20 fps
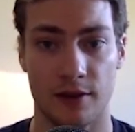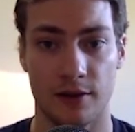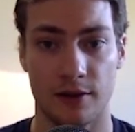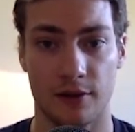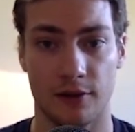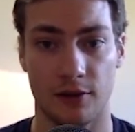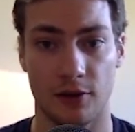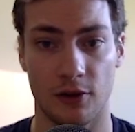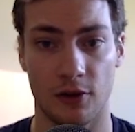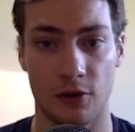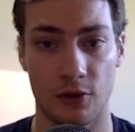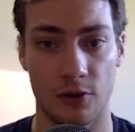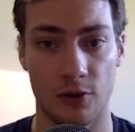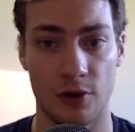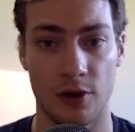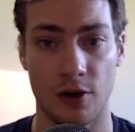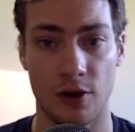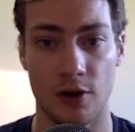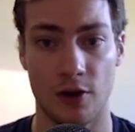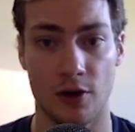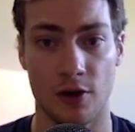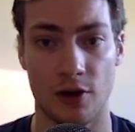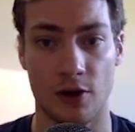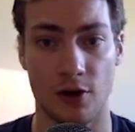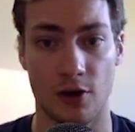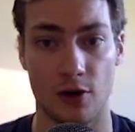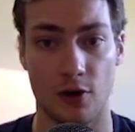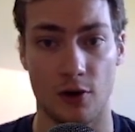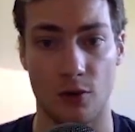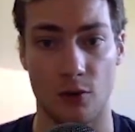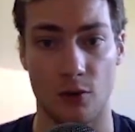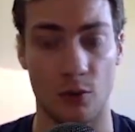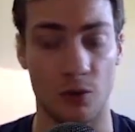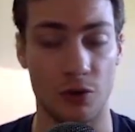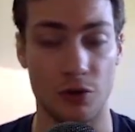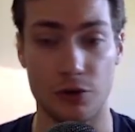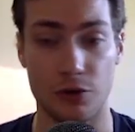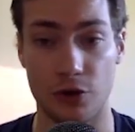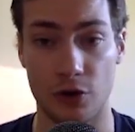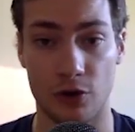So when
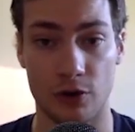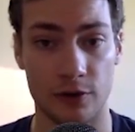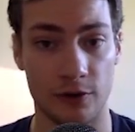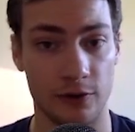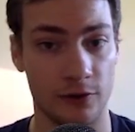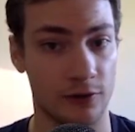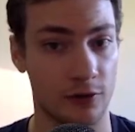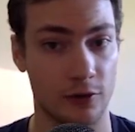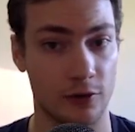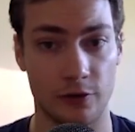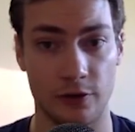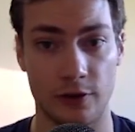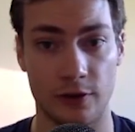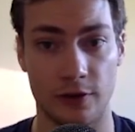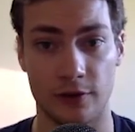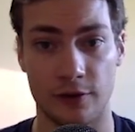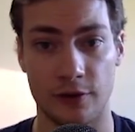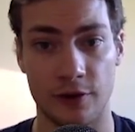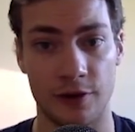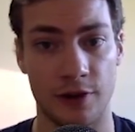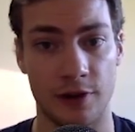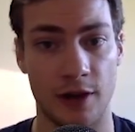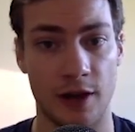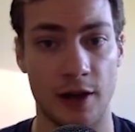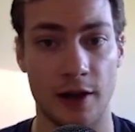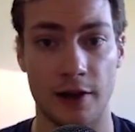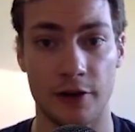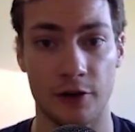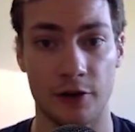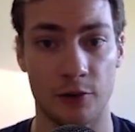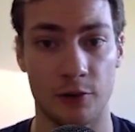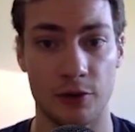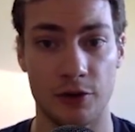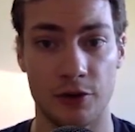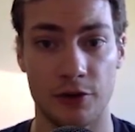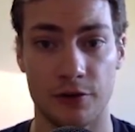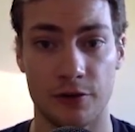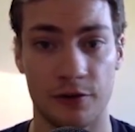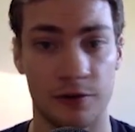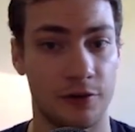you go and search this online or when
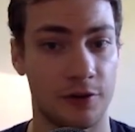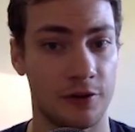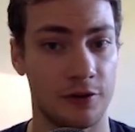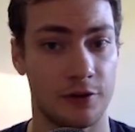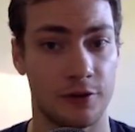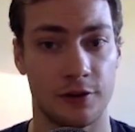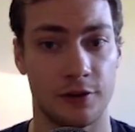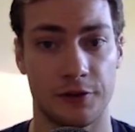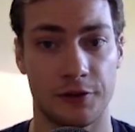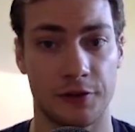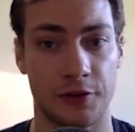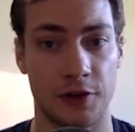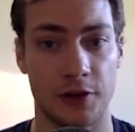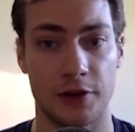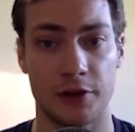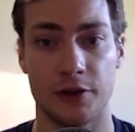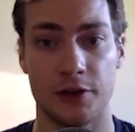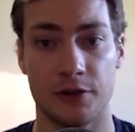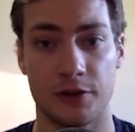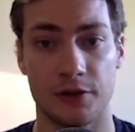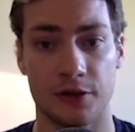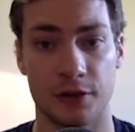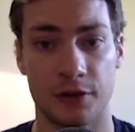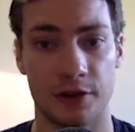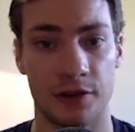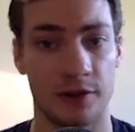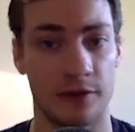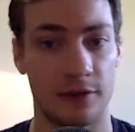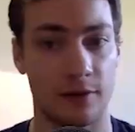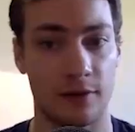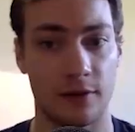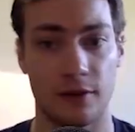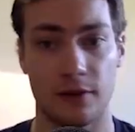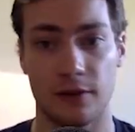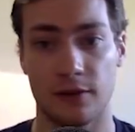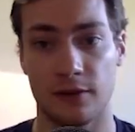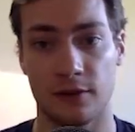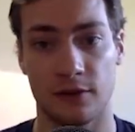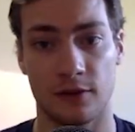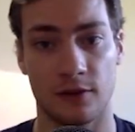your physician is telling you that this
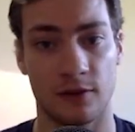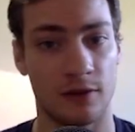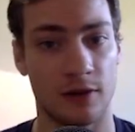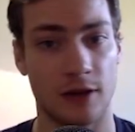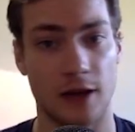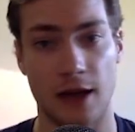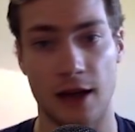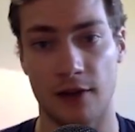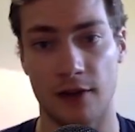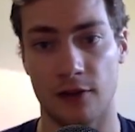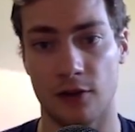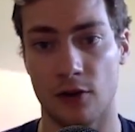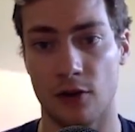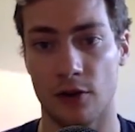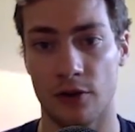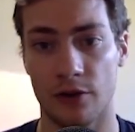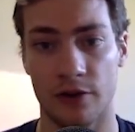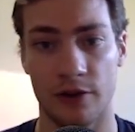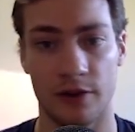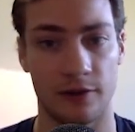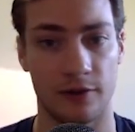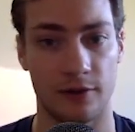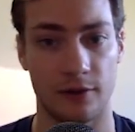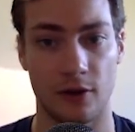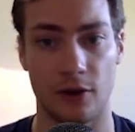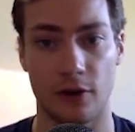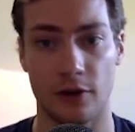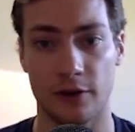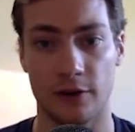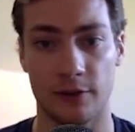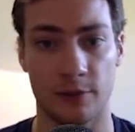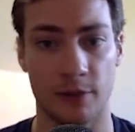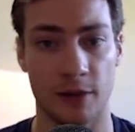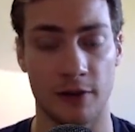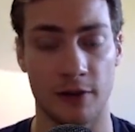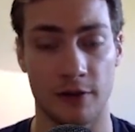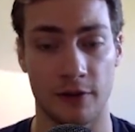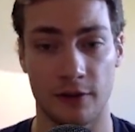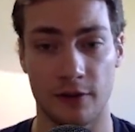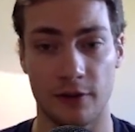this has all this all these
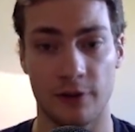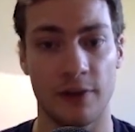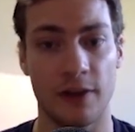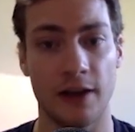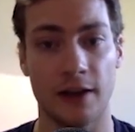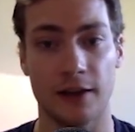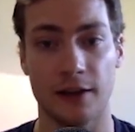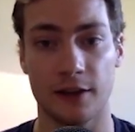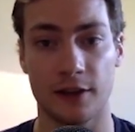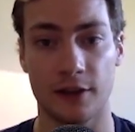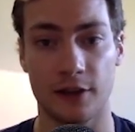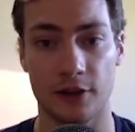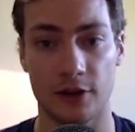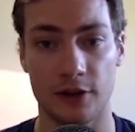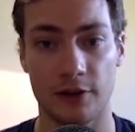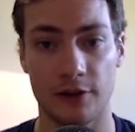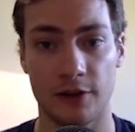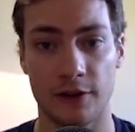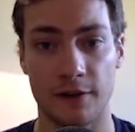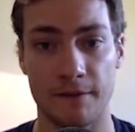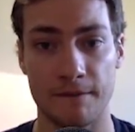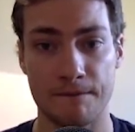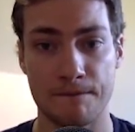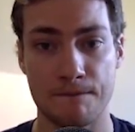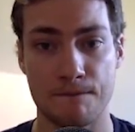benefits the fact that they're even